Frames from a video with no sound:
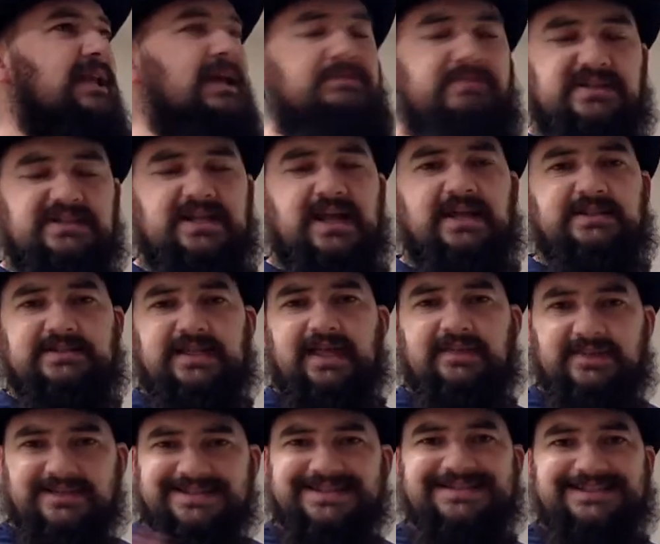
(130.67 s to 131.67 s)
And besides
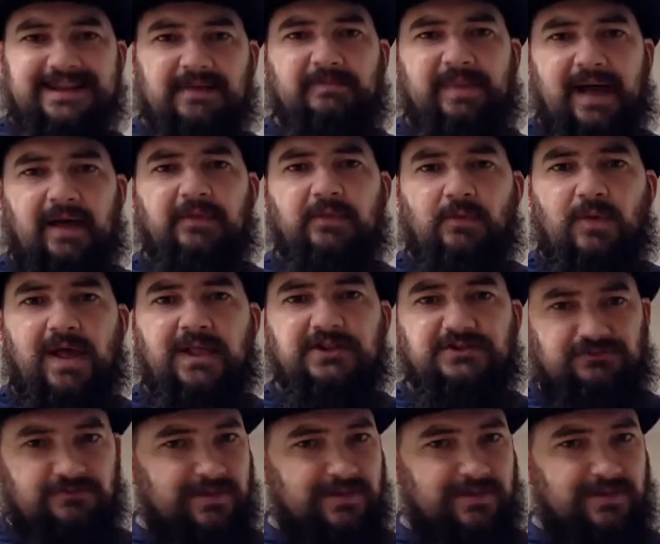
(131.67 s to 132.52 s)
that, this isn't about the Welsh.